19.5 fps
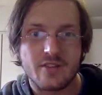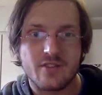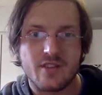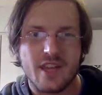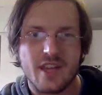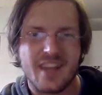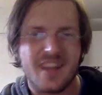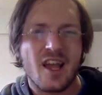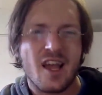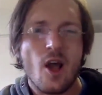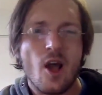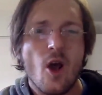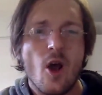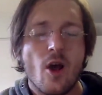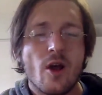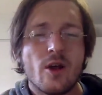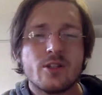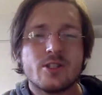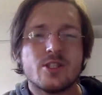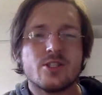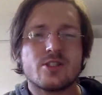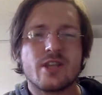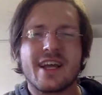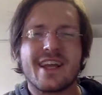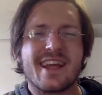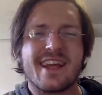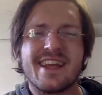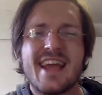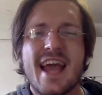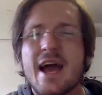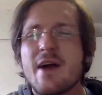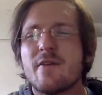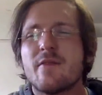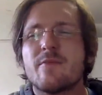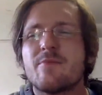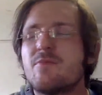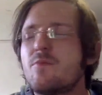It's like, she's like, yeah,